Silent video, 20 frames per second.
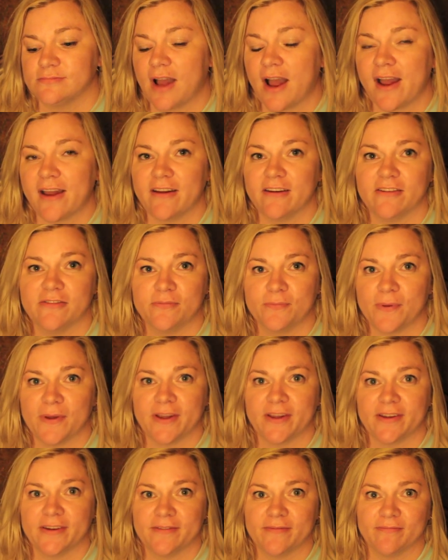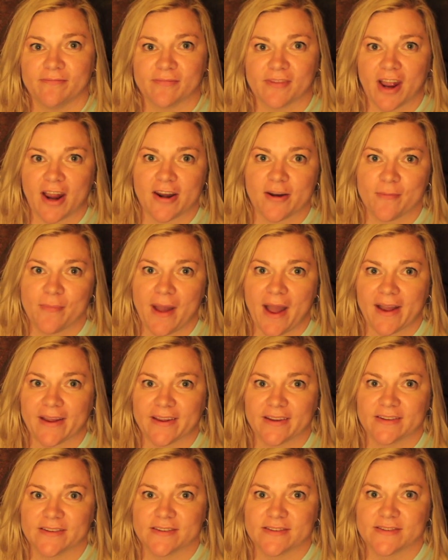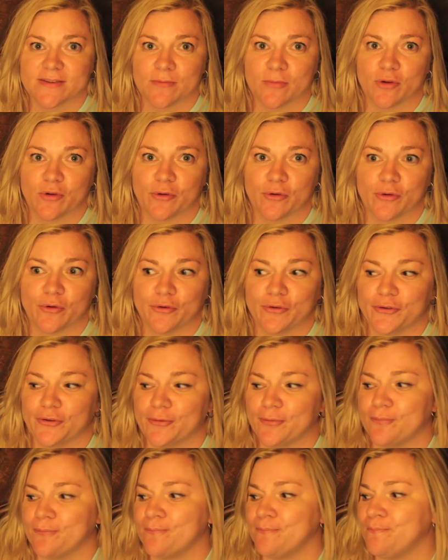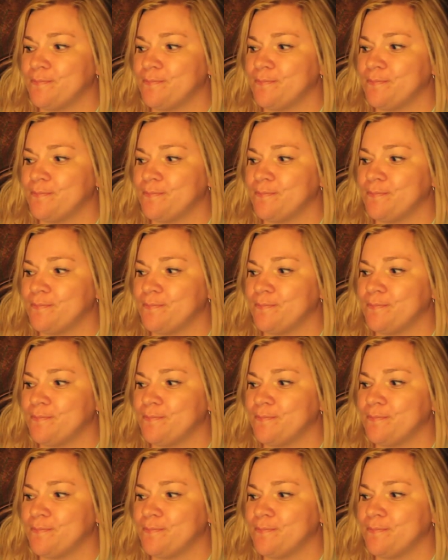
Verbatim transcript: I have been kind of back into some of those